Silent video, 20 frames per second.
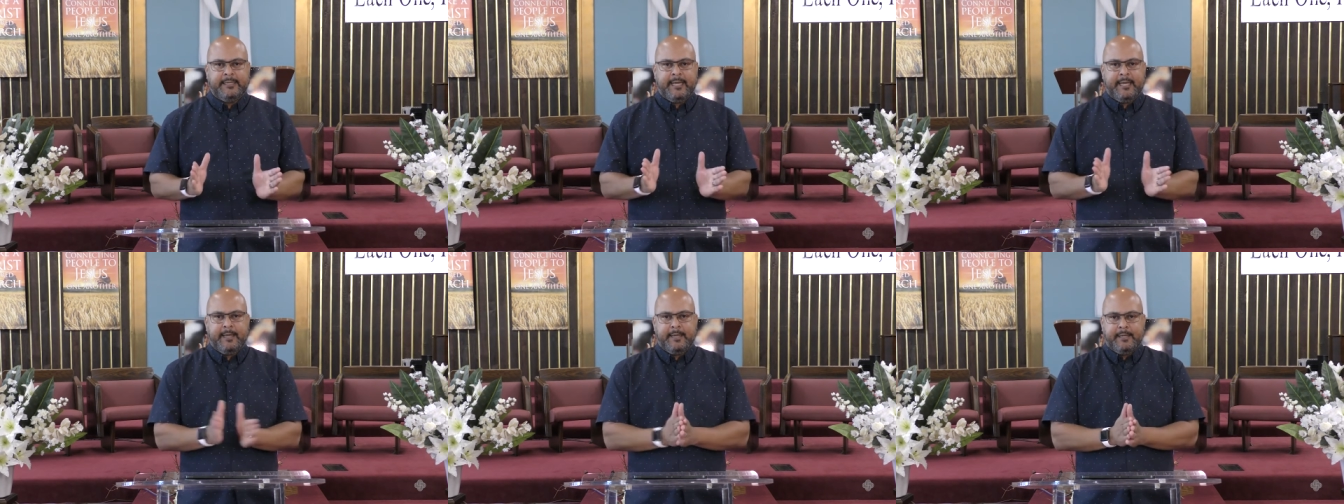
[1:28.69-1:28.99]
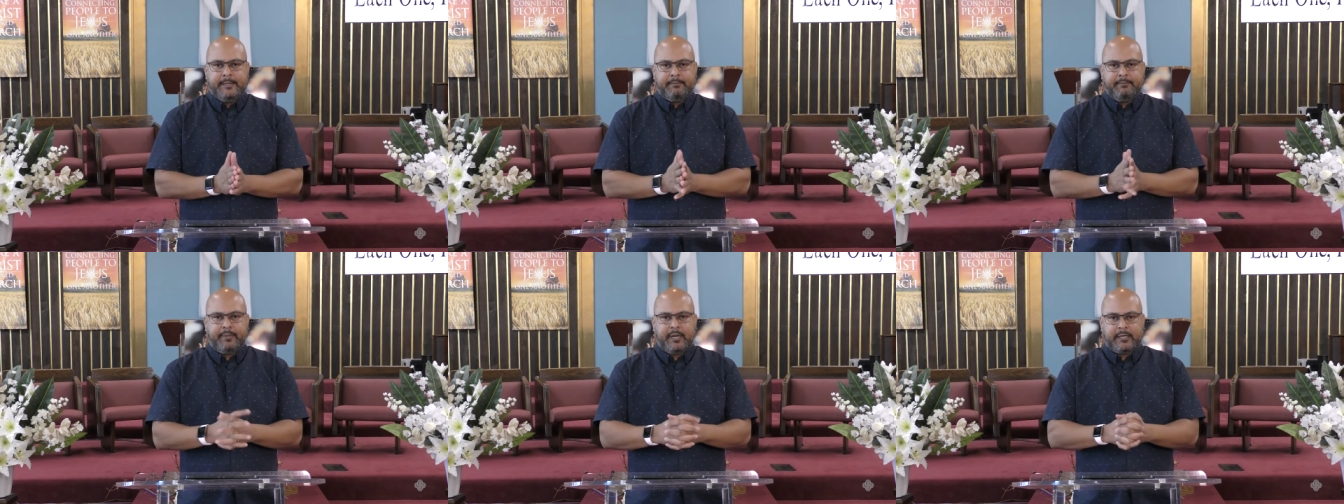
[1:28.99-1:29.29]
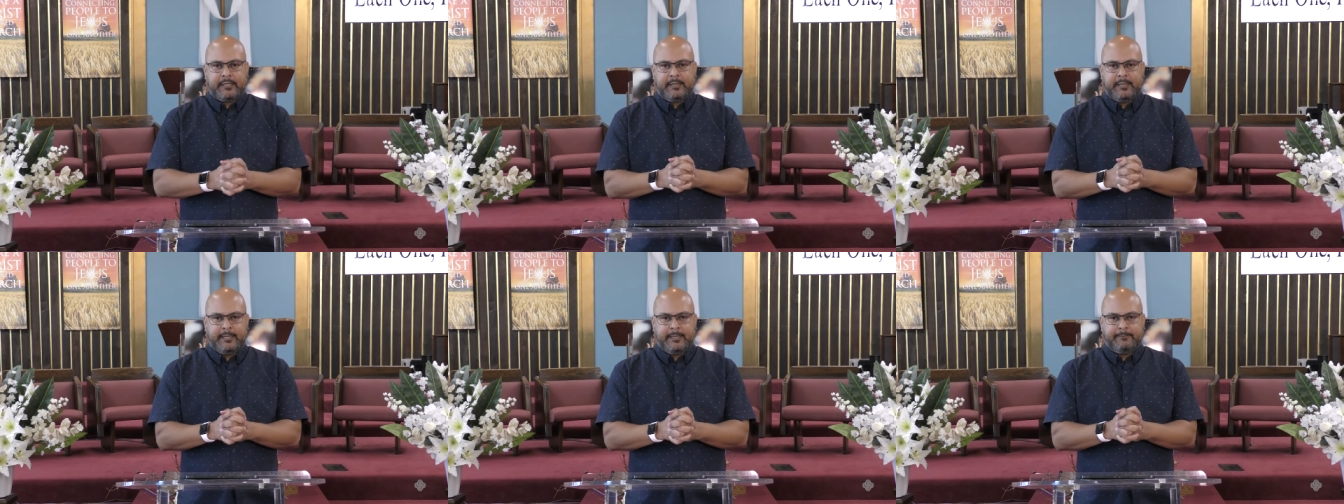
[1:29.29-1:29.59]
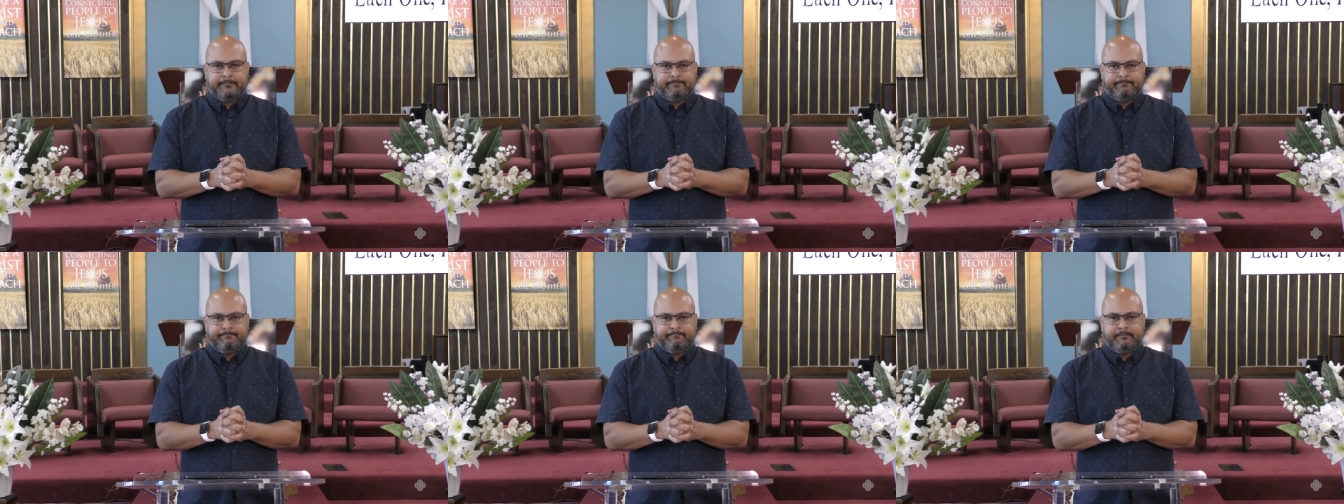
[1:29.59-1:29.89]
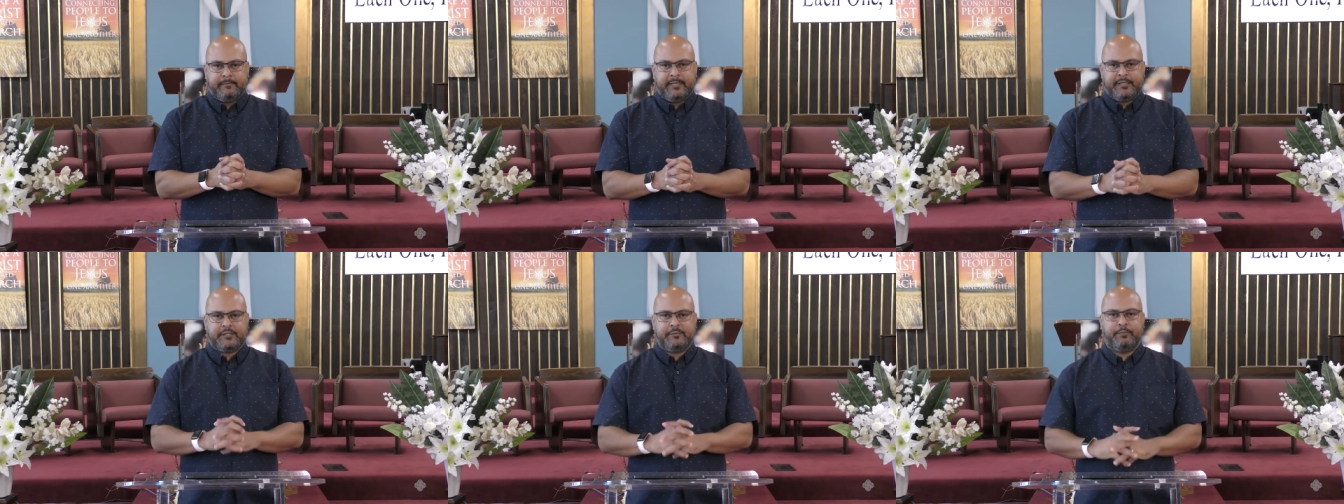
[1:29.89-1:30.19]
and buckle up.
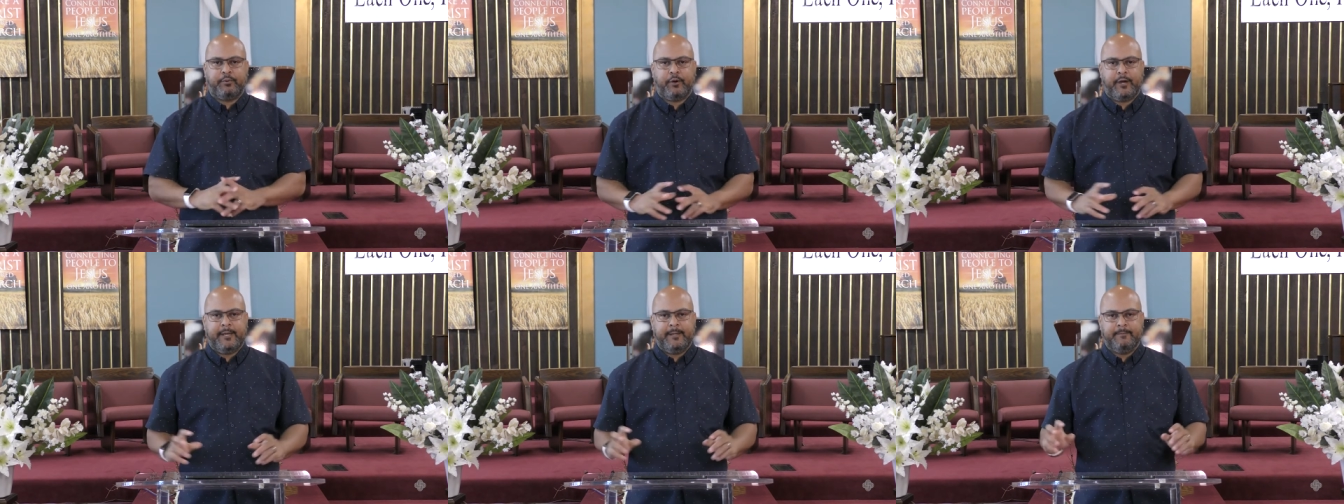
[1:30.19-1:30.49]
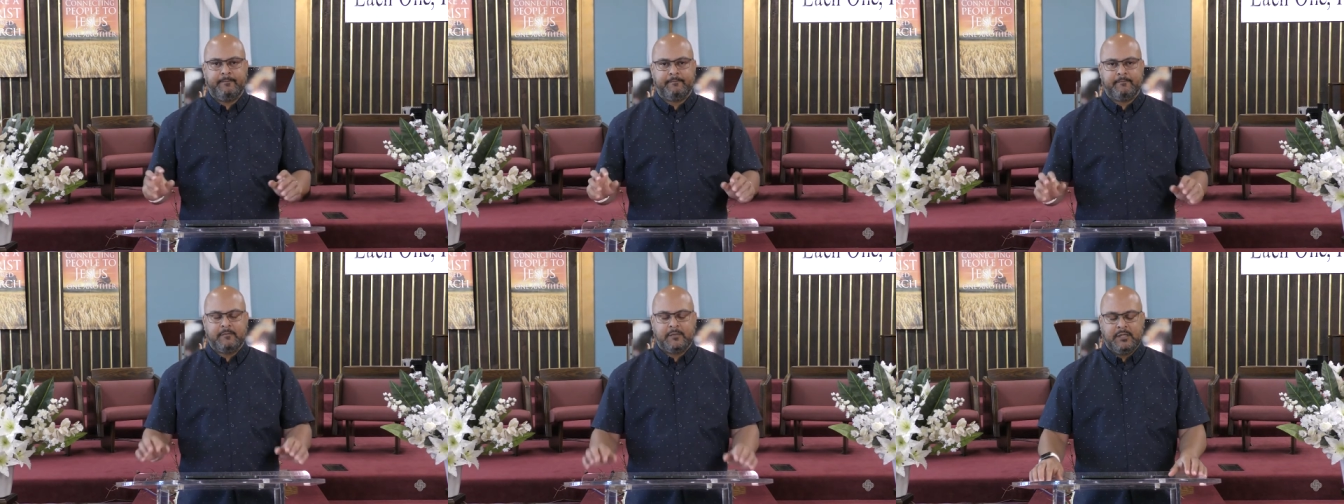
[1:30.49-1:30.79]
Let's pray.